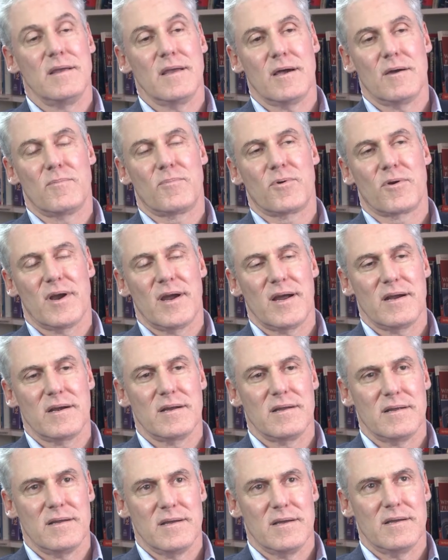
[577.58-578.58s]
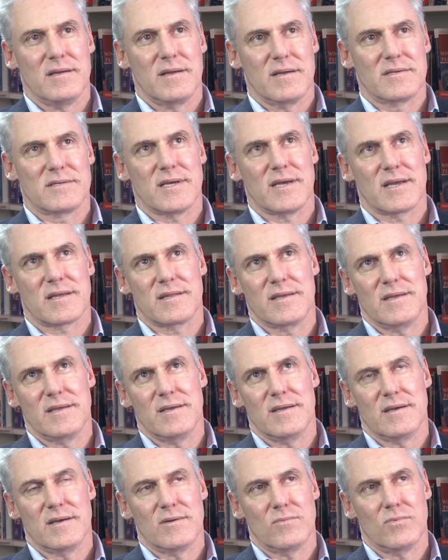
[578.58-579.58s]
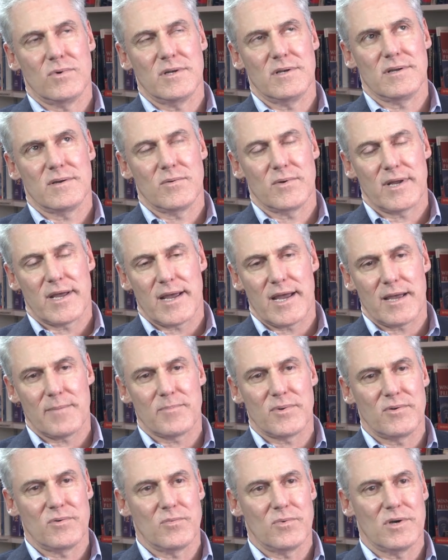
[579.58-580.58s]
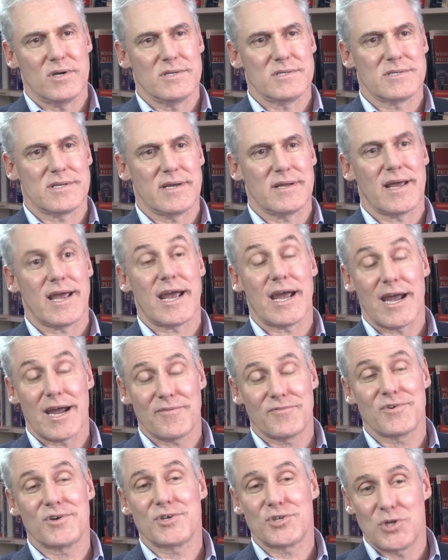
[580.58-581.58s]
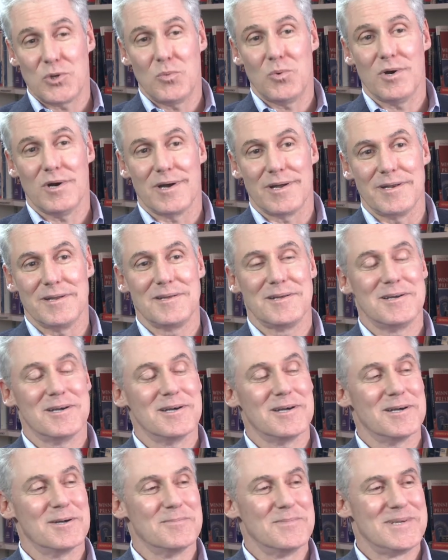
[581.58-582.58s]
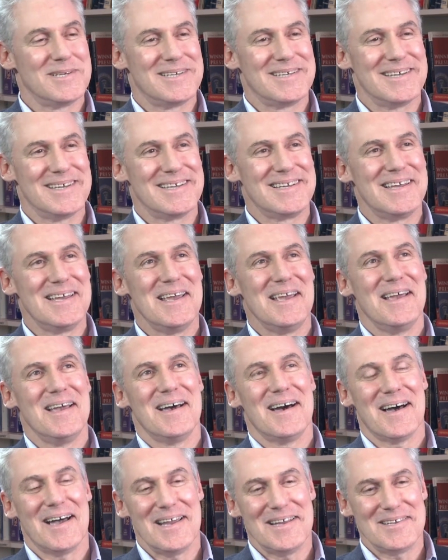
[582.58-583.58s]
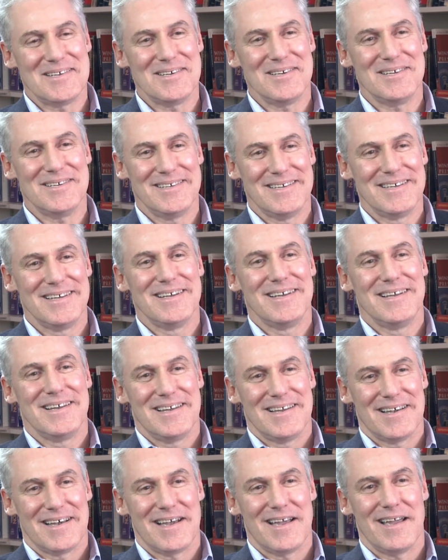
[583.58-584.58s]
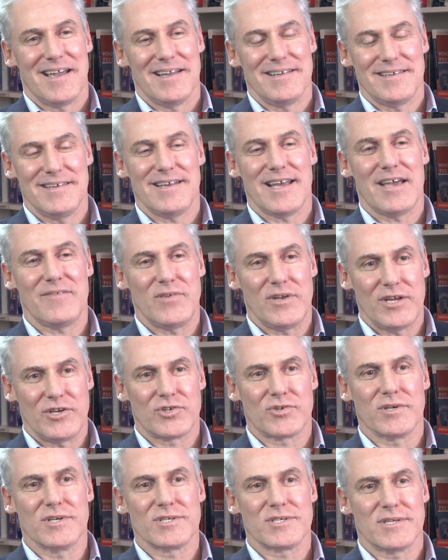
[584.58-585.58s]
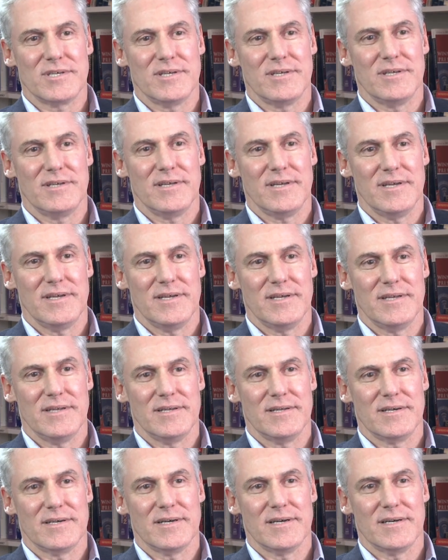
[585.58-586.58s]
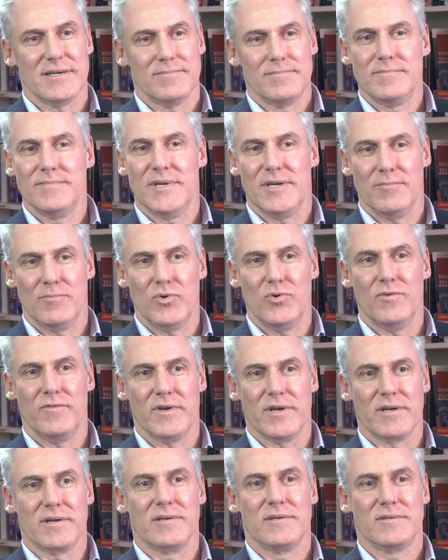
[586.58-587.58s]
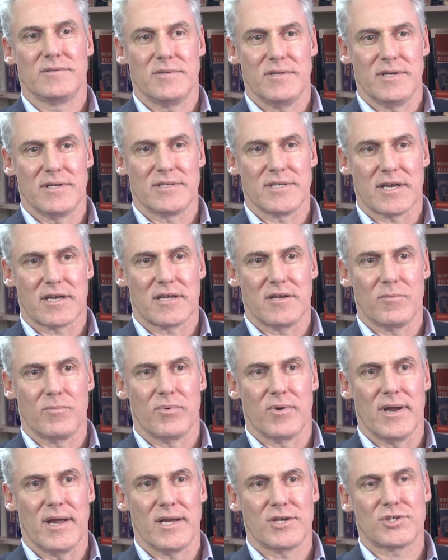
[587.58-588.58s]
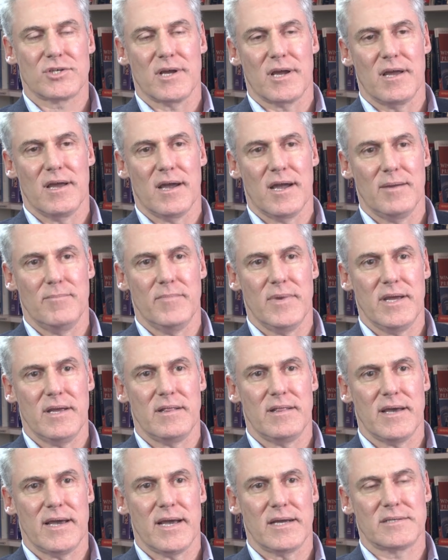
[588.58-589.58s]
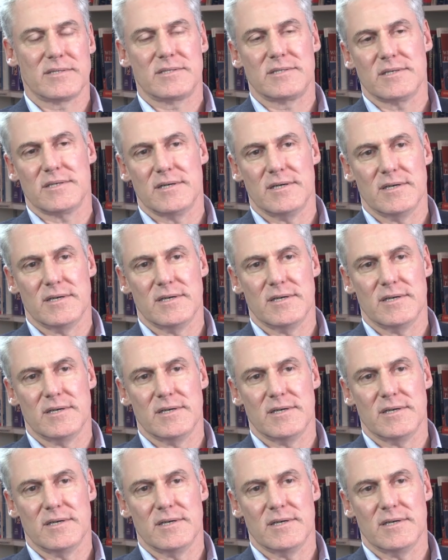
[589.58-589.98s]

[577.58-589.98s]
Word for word: Yeah, prior to, exactly. What happened was that after she won, I did have an interest in moving to the executive branch. I made that